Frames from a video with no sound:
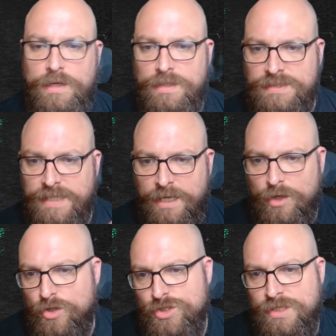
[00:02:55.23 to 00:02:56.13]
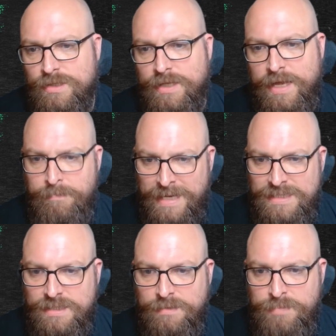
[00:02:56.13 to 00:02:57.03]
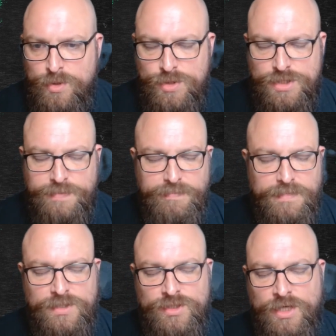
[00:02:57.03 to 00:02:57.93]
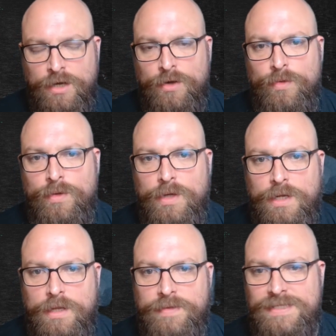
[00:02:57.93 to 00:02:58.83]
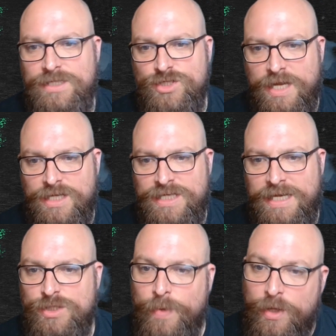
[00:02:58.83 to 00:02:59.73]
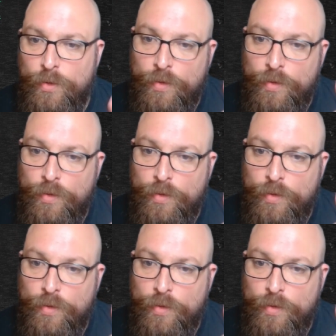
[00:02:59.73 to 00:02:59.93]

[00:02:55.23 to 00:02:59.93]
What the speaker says: Psychological and mental abuse. So this is trying to change the way you